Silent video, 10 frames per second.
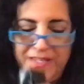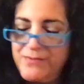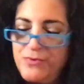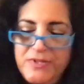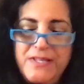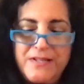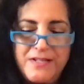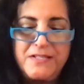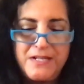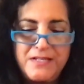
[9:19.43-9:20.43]
Really a
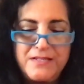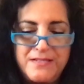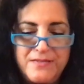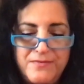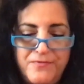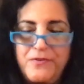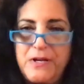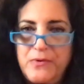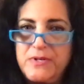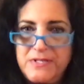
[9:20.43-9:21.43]
nice,
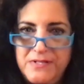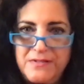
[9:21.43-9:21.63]
fragrant,